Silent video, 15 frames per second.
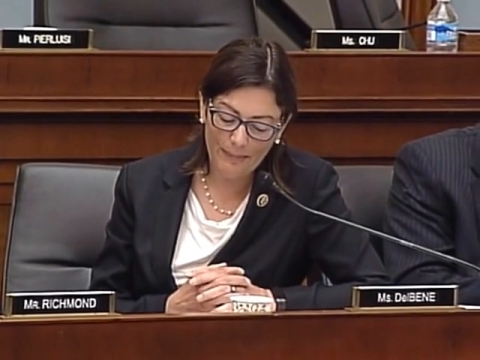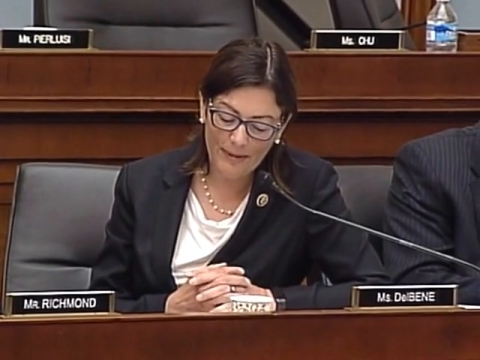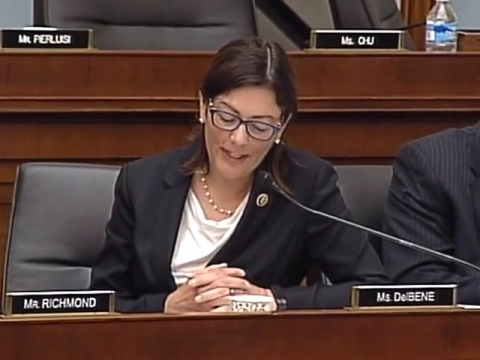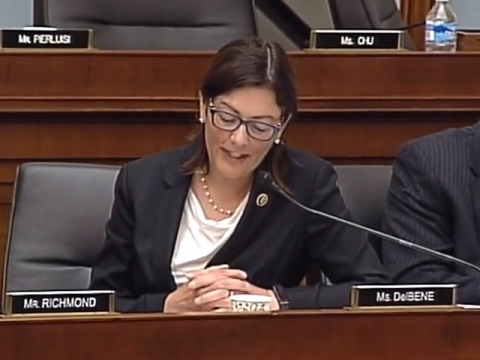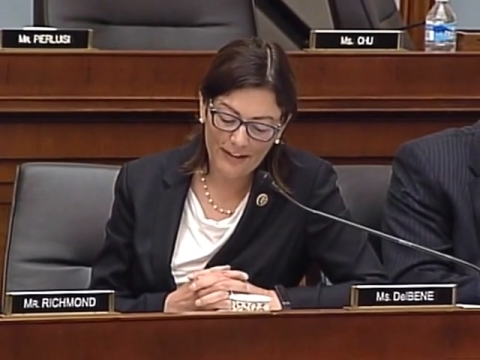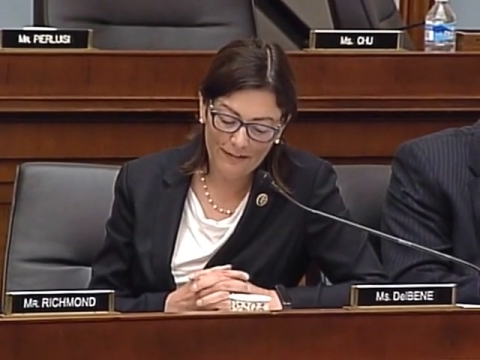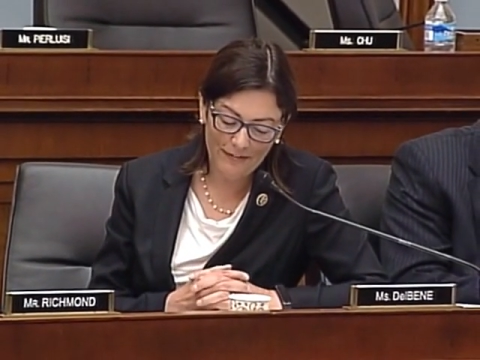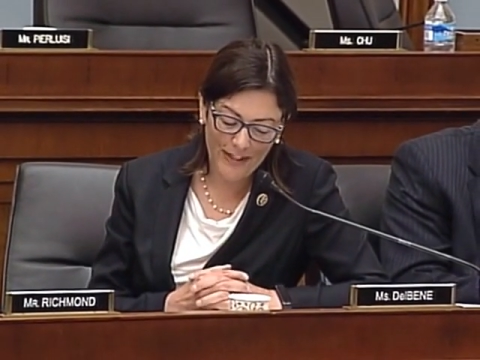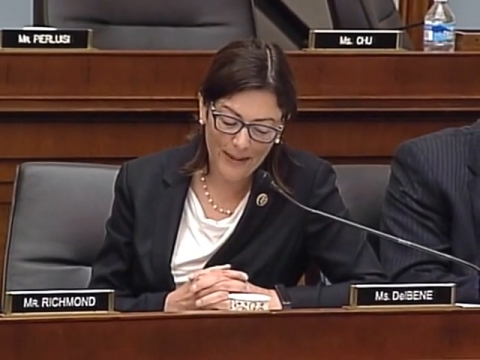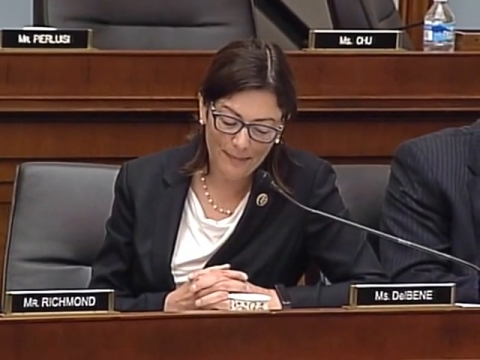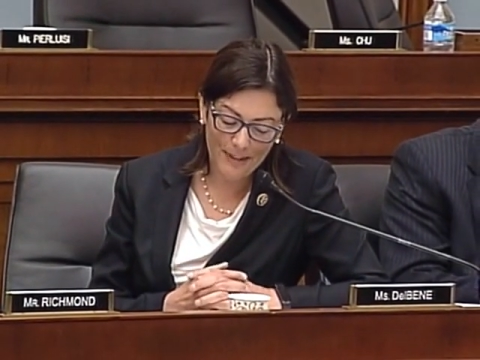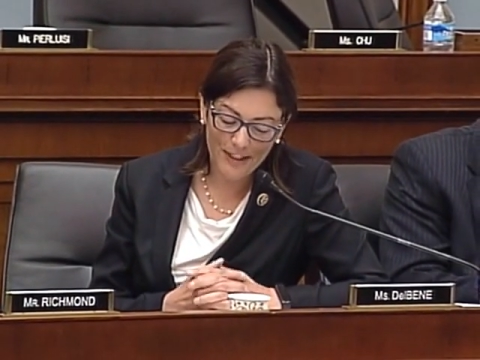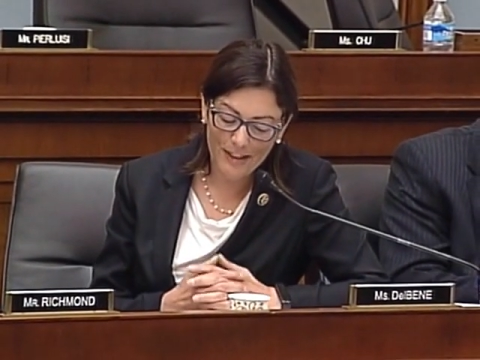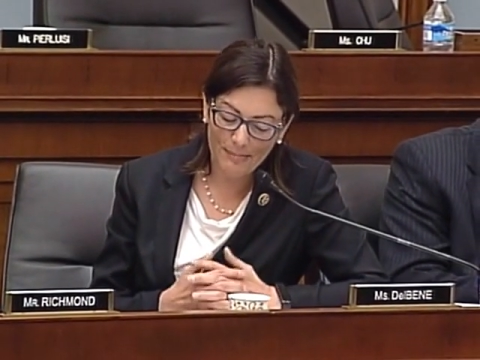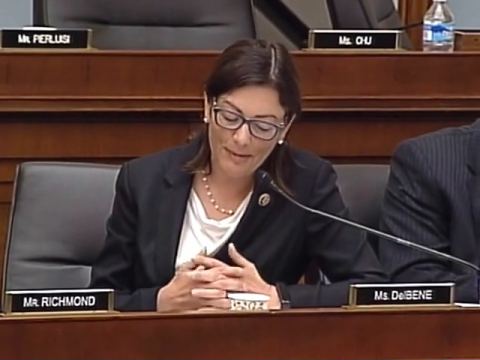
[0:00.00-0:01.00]
to plan their
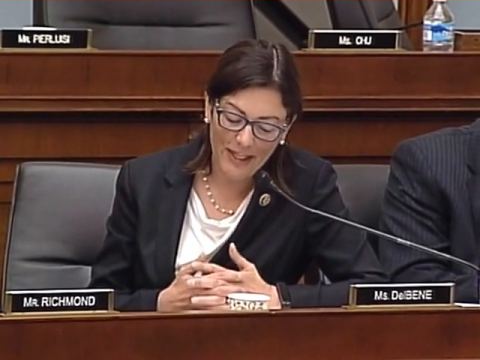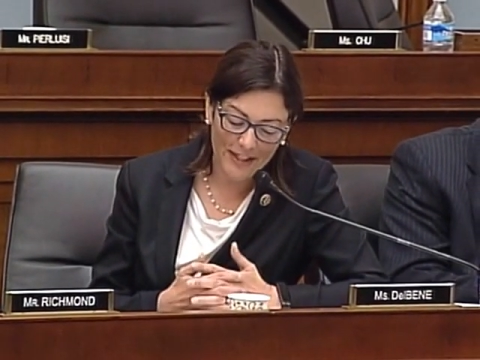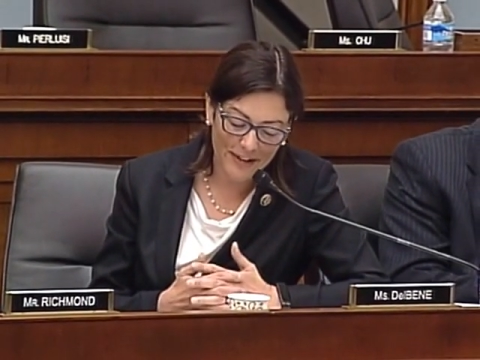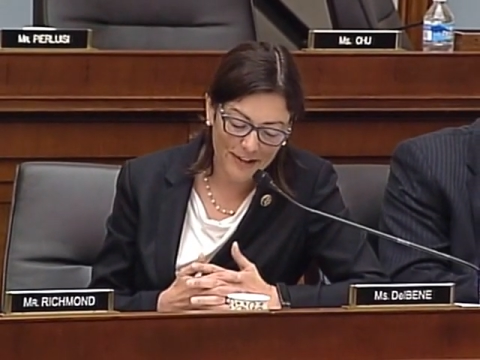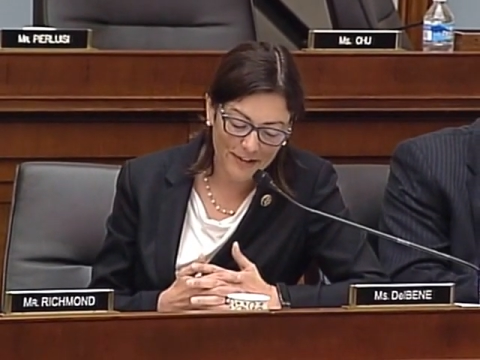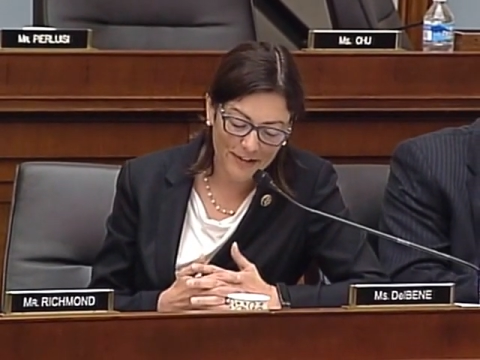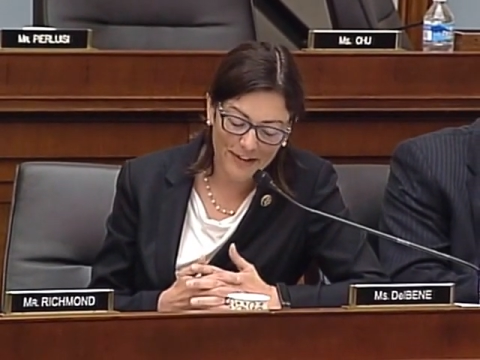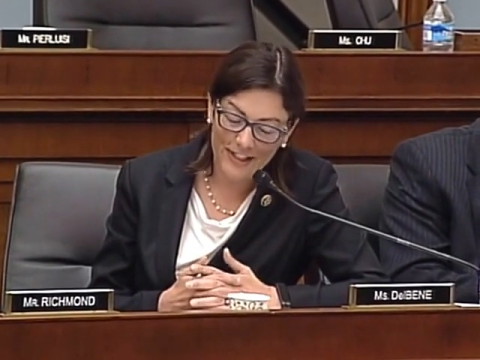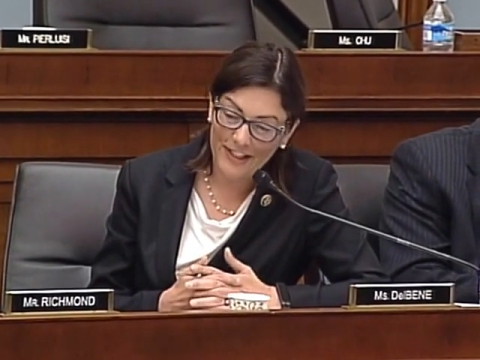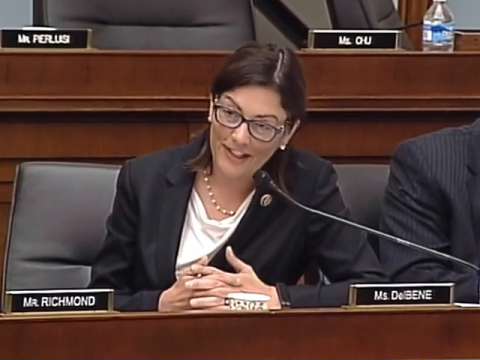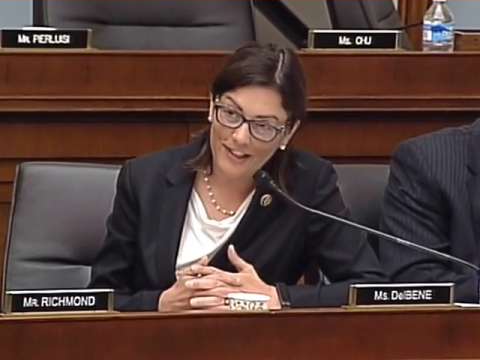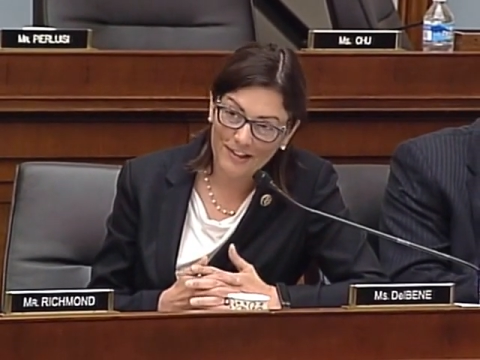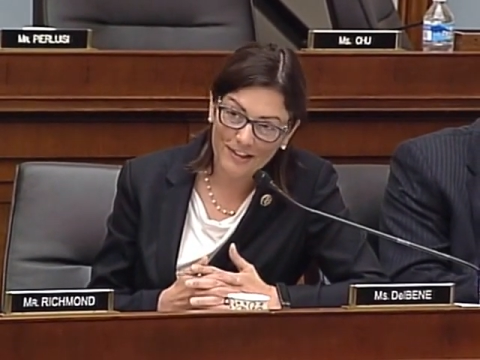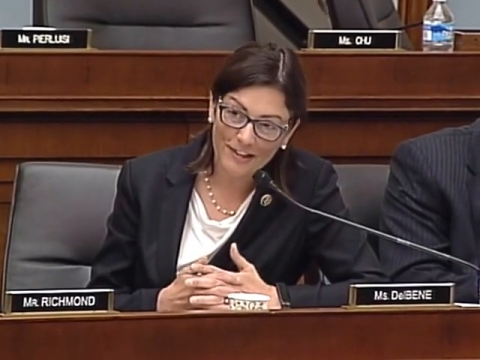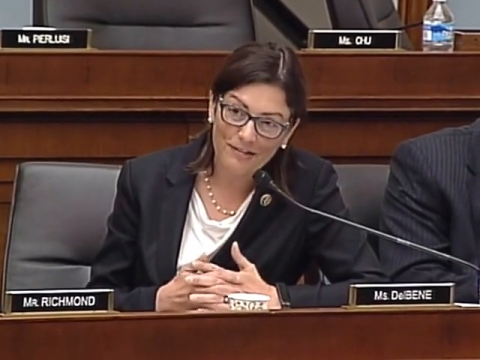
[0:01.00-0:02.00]
families, plan their
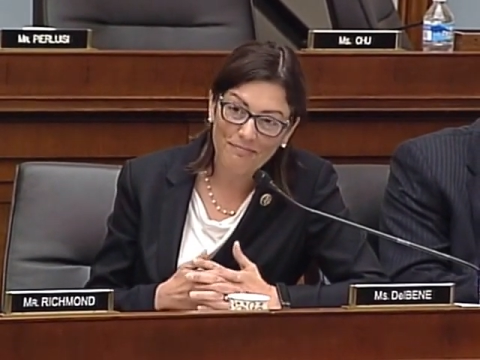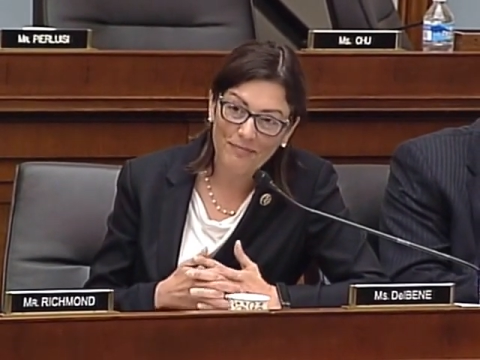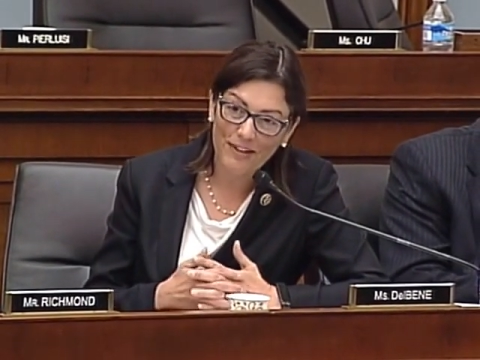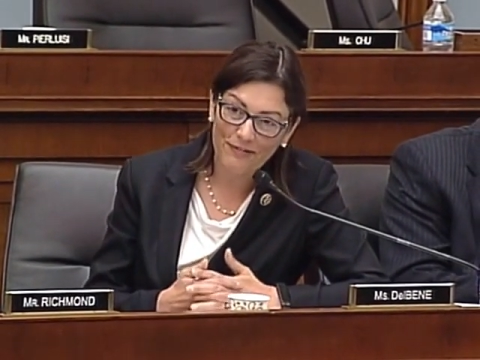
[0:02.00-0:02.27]
careers,